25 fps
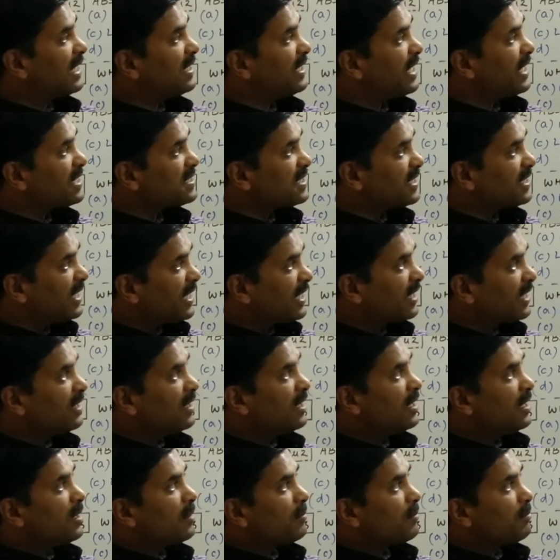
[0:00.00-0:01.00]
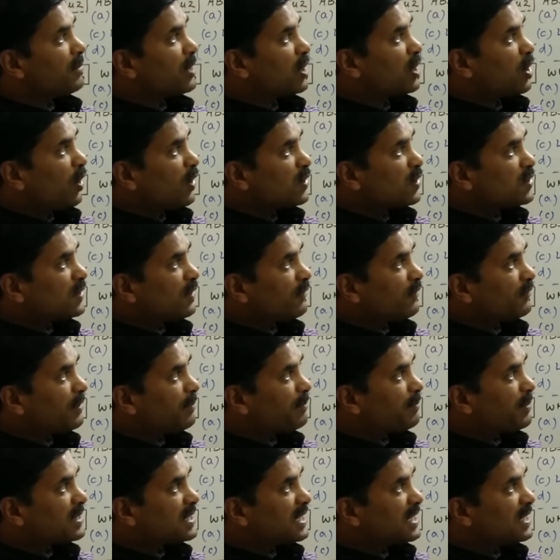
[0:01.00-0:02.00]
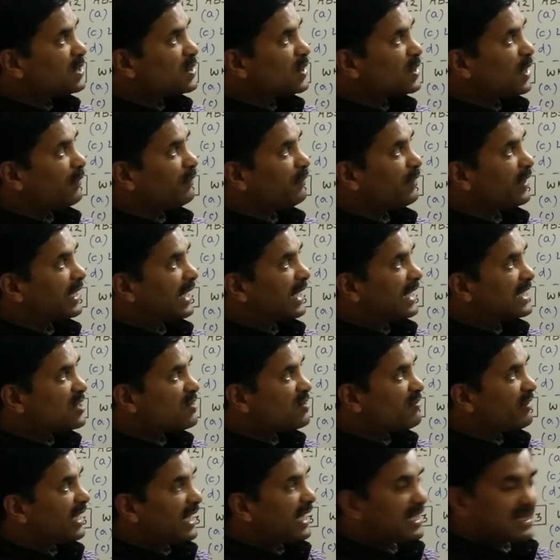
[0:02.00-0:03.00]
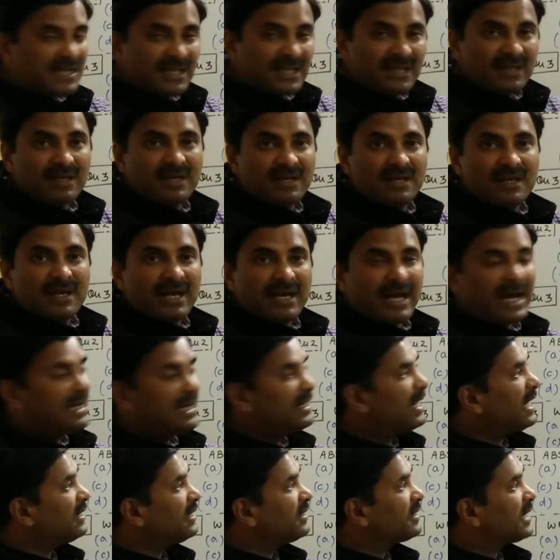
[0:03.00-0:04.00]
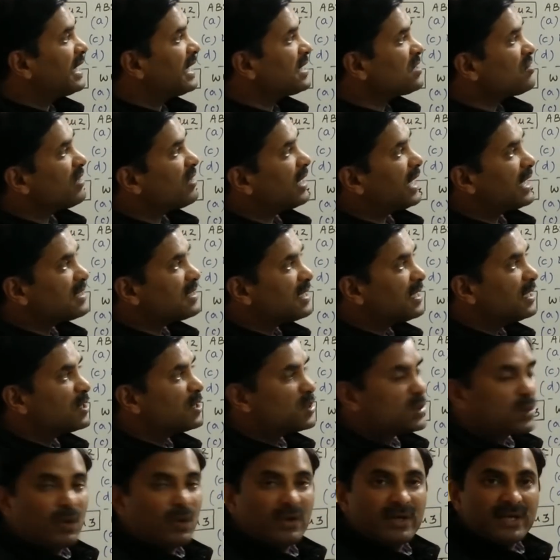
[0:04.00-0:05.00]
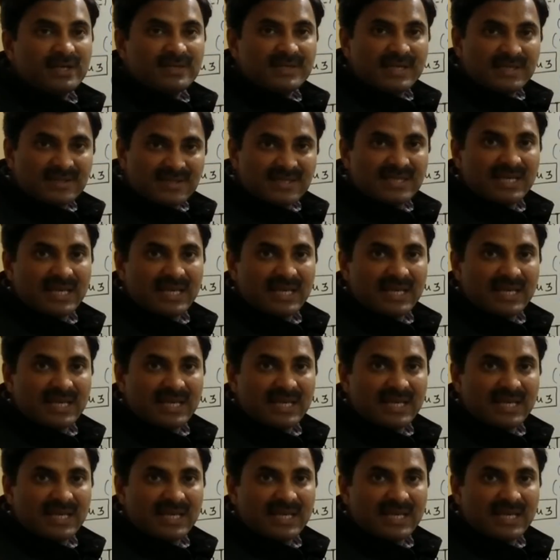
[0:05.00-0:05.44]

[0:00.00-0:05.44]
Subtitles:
is highly acidic? Because of the presence of a gastric acid, and that gastric acid is called as